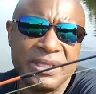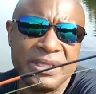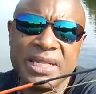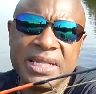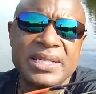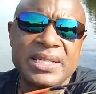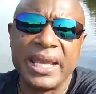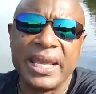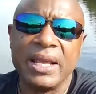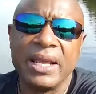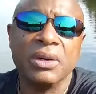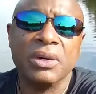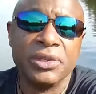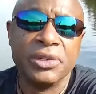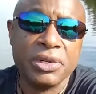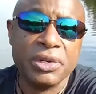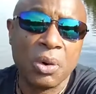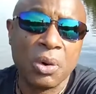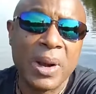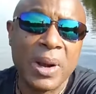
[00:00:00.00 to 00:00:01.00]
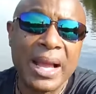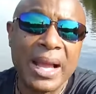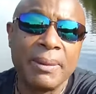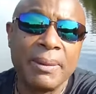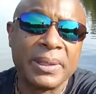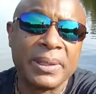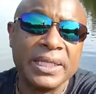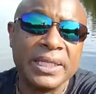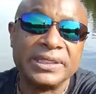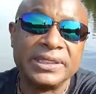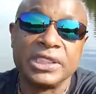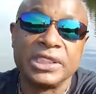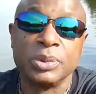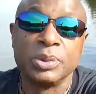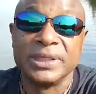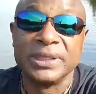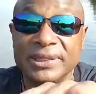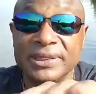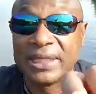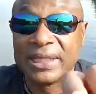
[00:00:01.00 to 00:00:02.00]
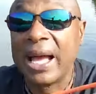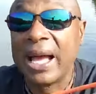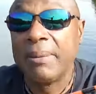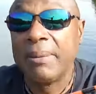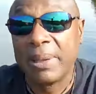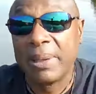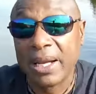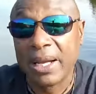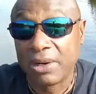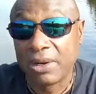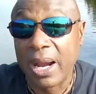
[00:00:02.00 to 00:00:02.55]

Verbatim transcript: Detail. You know why? Because this was designed by